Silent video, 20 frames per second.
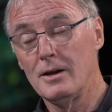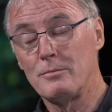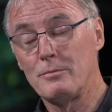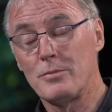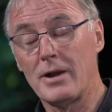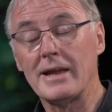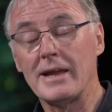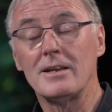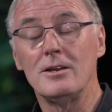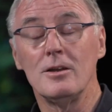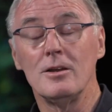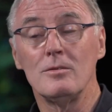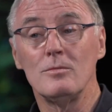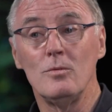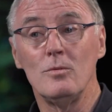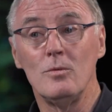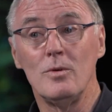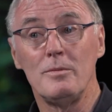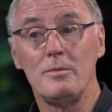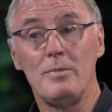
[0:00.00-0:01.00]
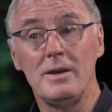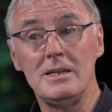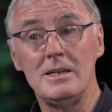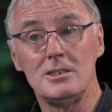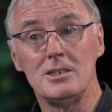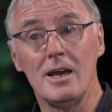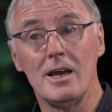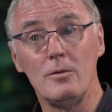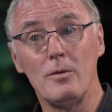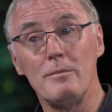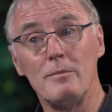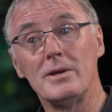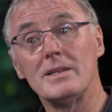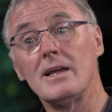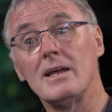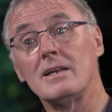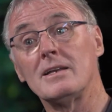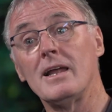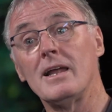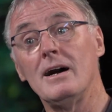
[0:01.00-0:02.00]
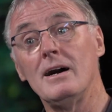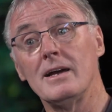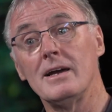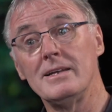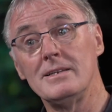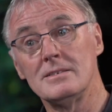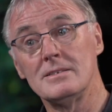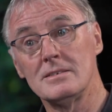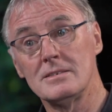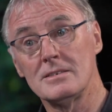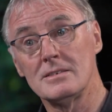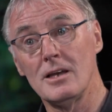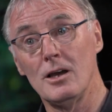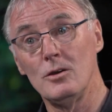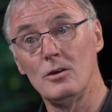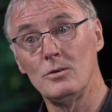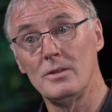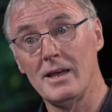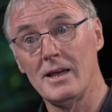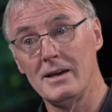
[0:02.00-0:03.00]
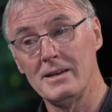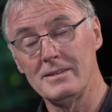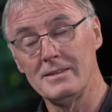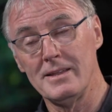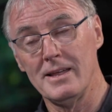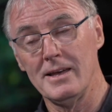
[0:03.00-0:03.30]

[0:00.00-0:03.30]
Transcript: pregnant with PJ when my dad died. So that